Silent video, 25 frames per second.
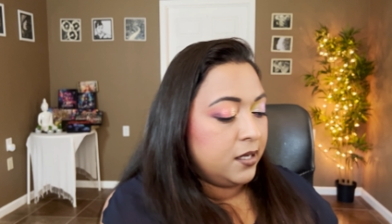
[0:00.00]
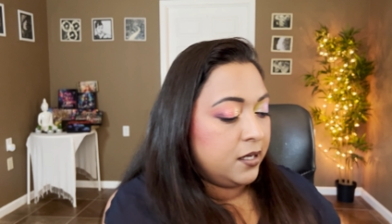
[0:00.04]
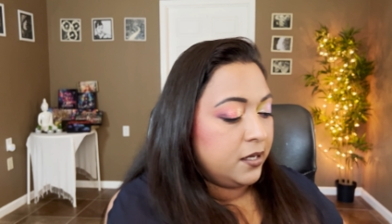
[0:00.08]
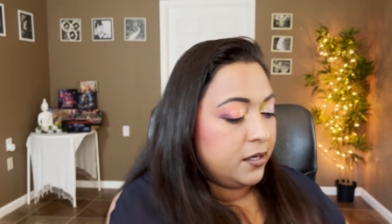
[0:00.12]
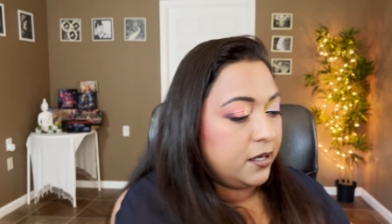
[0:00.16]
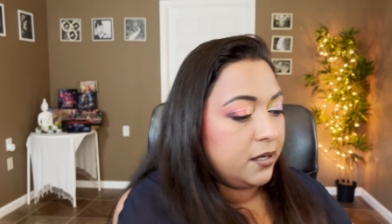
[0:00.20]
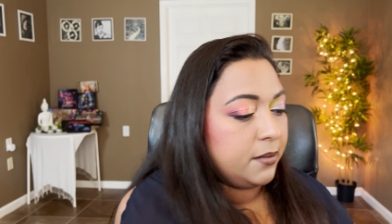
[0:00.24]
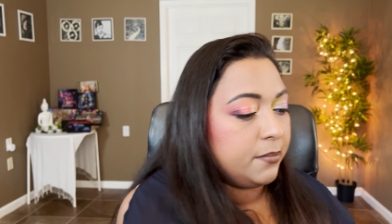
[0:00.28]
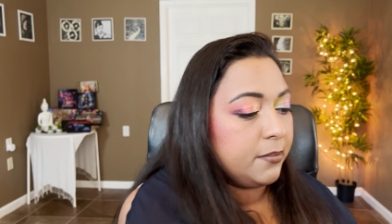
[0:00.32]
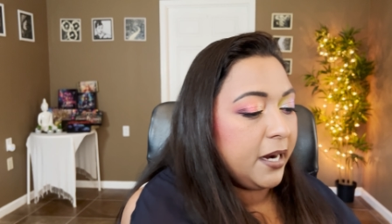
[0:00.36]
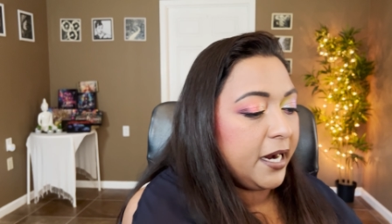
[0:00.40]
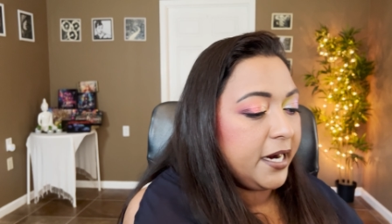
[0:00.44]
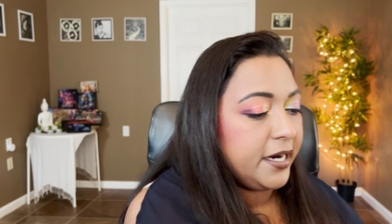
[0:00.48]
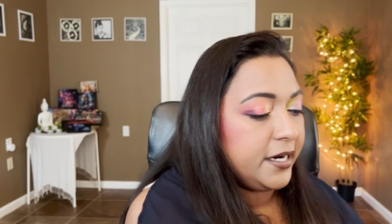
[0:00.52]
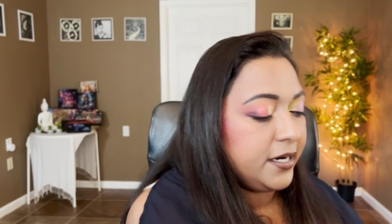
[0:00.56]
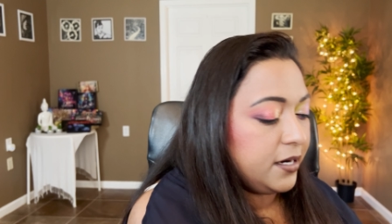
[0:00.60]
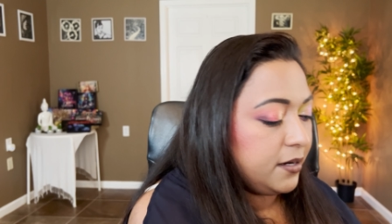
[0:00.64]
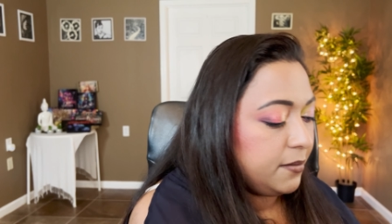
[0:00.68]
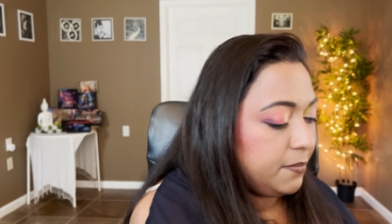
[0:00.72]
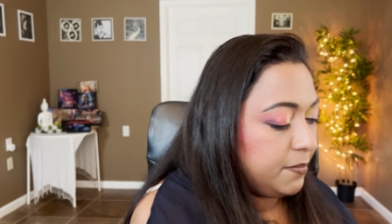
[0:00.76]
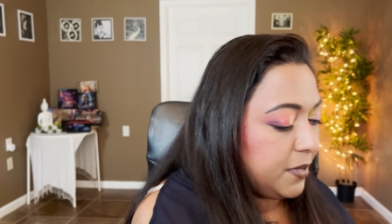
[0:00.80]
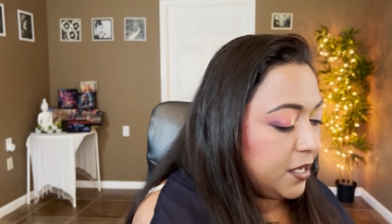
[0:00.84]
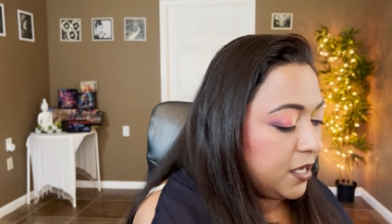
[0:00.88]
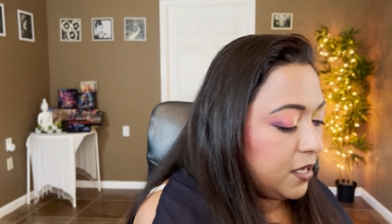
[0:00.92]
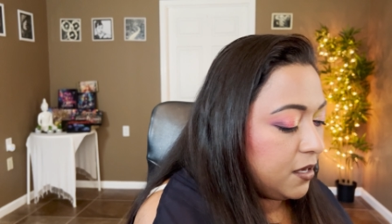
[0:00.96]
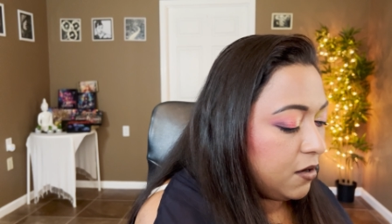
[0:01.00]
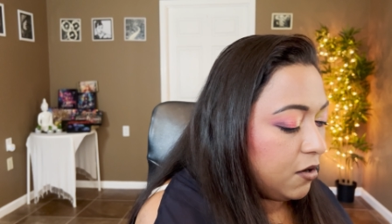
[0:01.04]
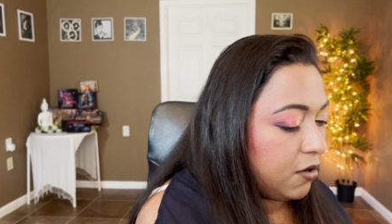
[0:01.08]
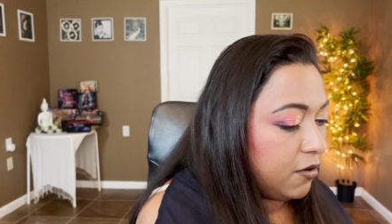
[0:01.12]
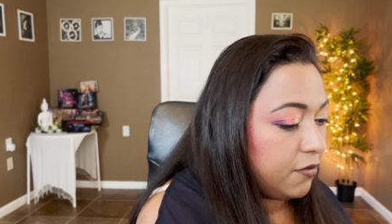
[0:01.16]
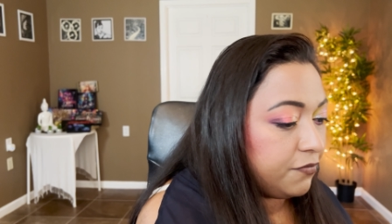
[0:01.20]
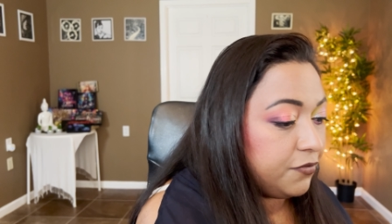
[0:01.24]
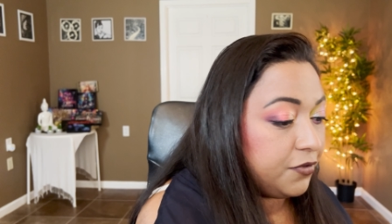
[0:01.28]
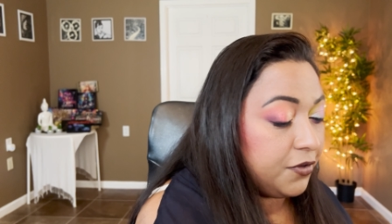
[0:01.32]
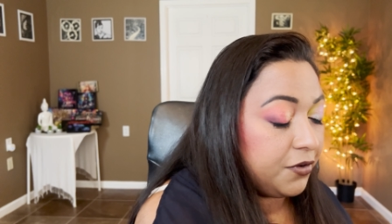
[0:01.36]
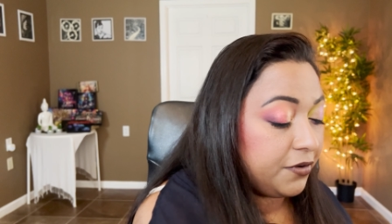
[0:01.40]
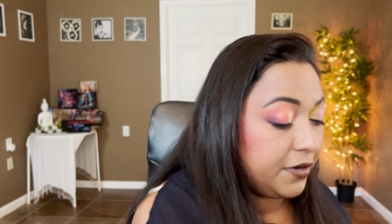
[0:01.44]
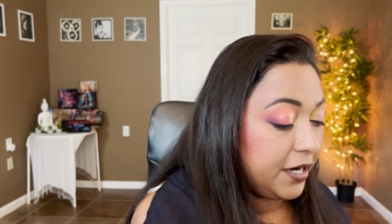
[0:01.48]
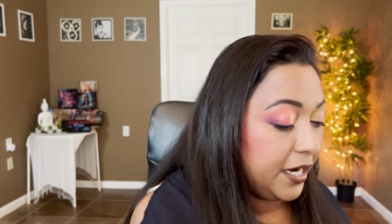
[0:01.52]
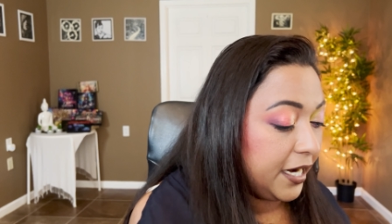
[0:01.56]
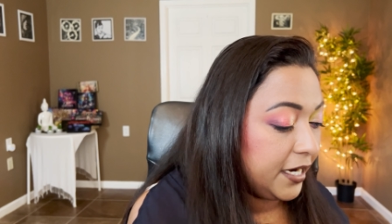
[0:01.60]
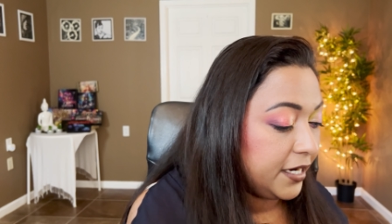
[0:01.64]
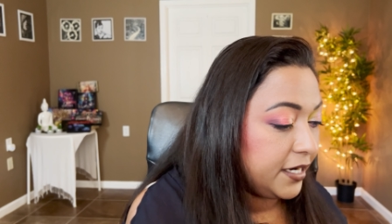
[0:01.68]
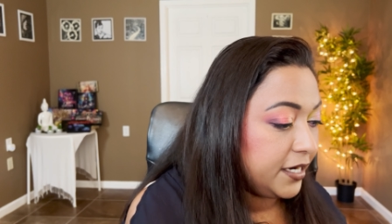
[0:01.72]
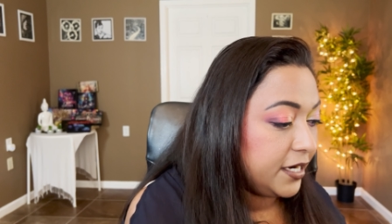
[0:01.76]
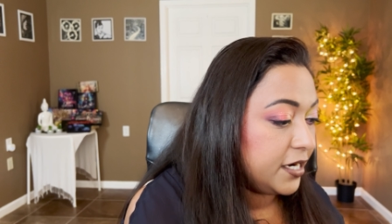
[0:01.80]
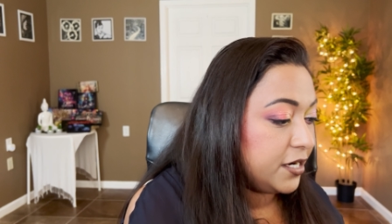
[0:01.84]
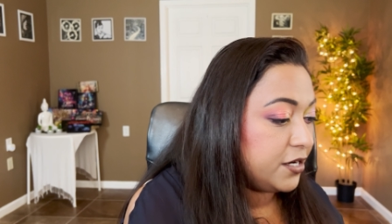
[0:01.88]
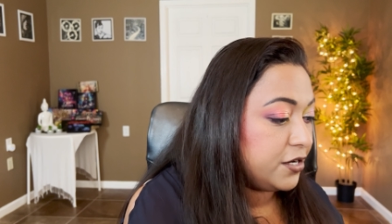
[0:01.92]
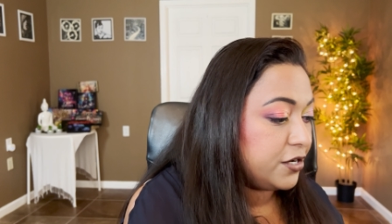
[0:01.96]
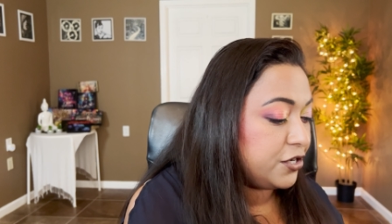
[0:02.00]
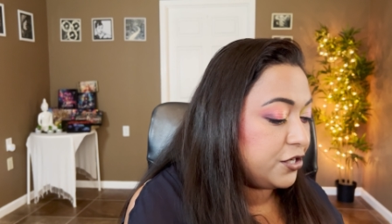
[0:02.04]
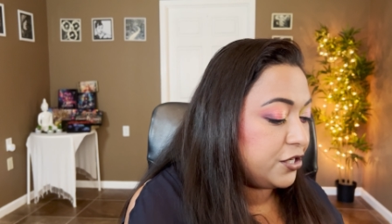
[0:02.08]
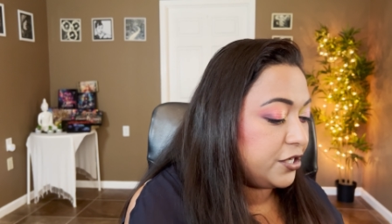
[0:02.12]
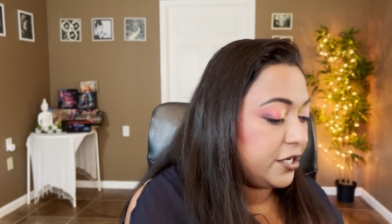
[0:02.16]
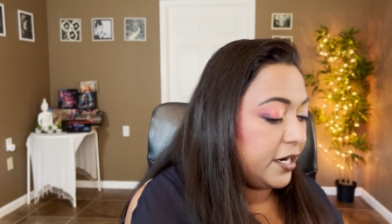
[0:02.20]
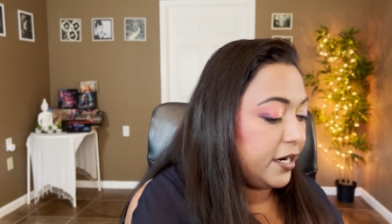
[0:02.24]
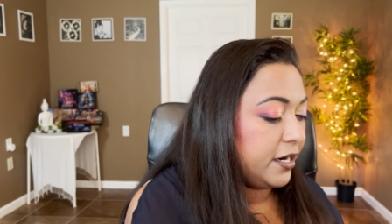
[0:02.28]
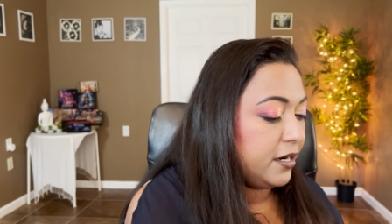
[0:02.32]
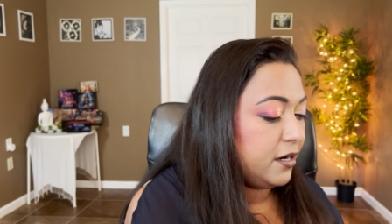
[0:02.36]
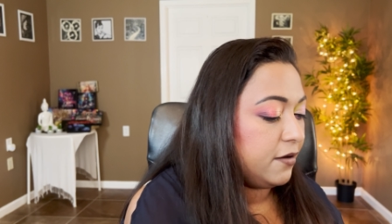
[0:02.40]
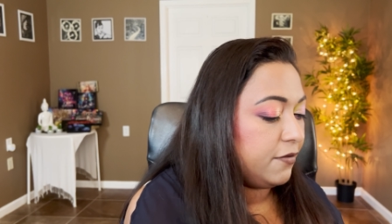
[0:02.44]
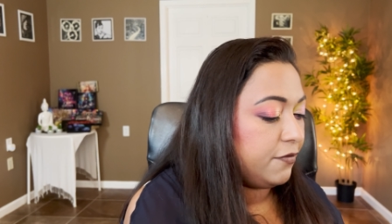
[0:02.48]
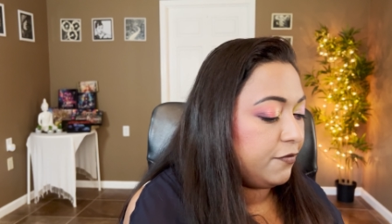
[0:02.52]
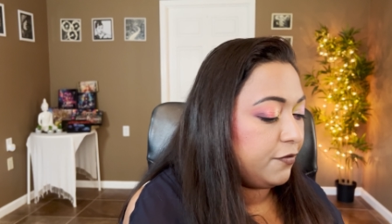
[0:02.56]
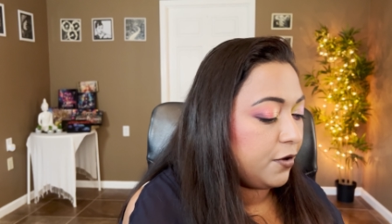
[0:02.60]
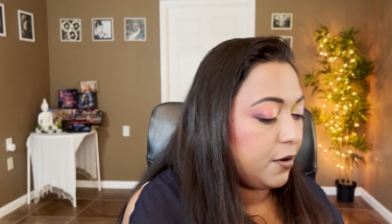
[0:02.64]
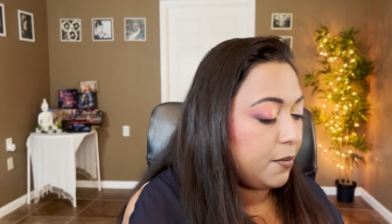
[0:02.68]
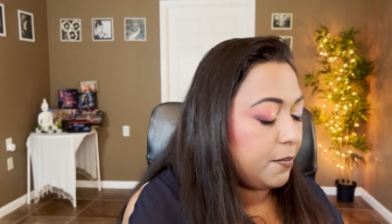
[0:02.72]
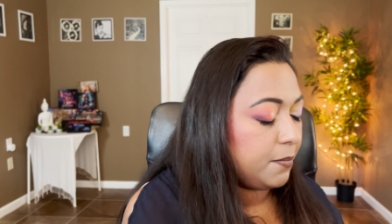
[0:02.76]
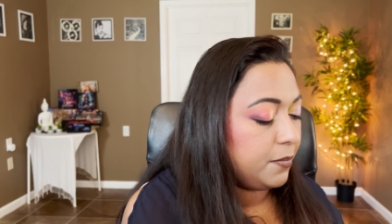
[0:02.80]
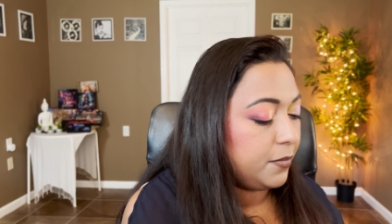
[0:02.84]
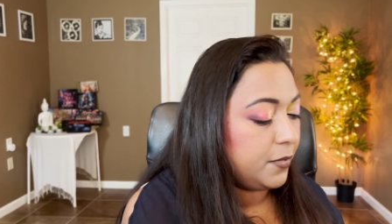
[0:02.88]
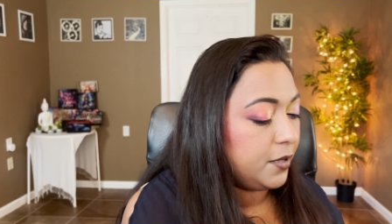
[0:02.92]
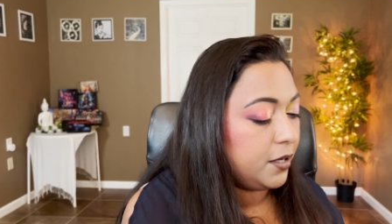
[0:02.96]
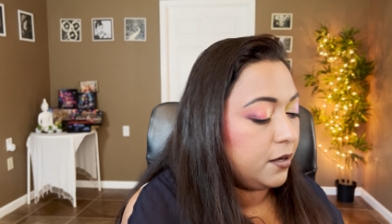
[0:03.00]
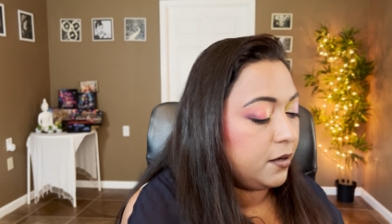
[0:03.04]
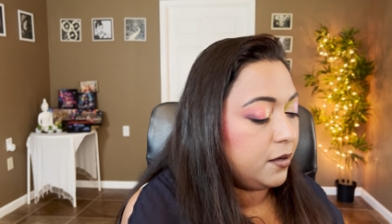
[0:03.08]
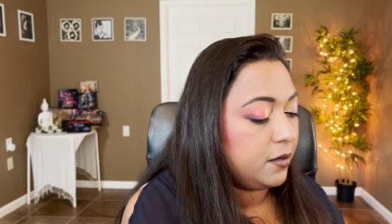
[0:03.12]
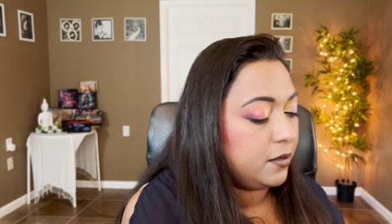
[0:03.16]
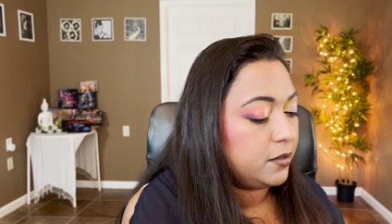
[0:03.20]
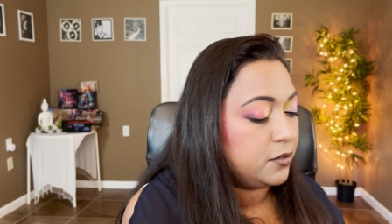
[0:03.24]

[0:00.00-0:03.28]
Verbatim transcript: reminded me of the Radiant shade from the